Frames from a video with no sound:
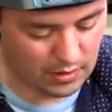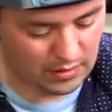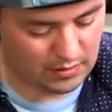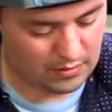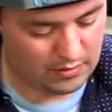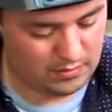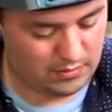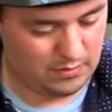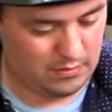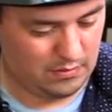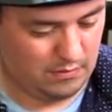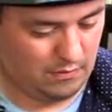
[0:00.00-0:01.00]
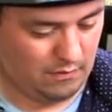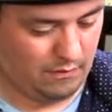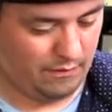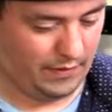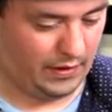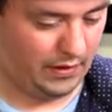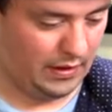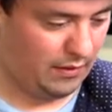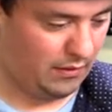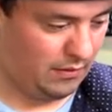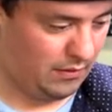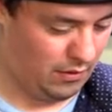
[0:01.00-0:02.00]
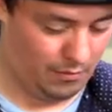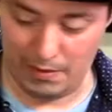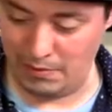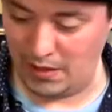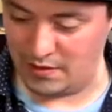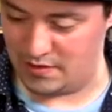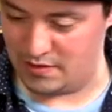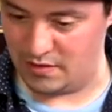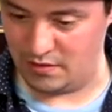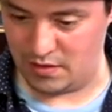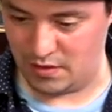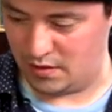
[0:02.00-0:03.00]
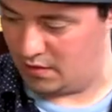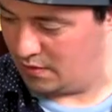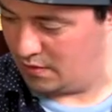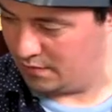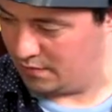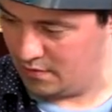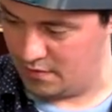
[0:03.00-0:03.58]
Eh, figure it out. Or maybe I just didn't cut enough.